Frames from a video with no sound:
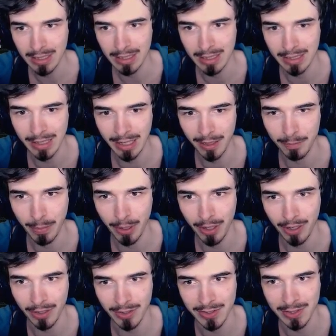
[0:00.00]
And now
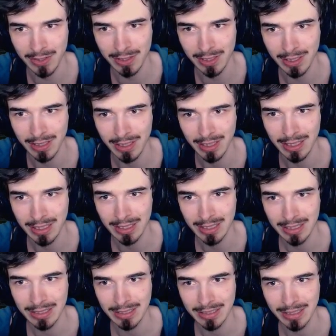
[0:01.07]
PerkZ.
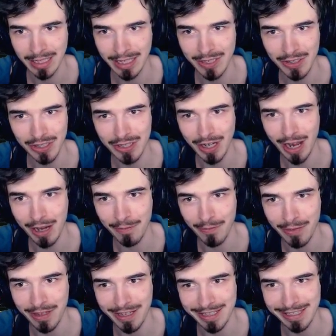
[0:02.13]
He's just going
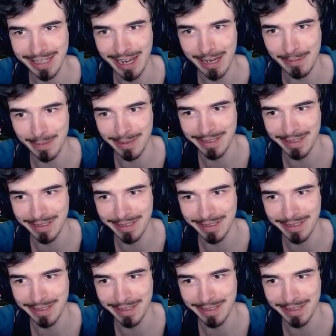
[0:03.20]
for the escape.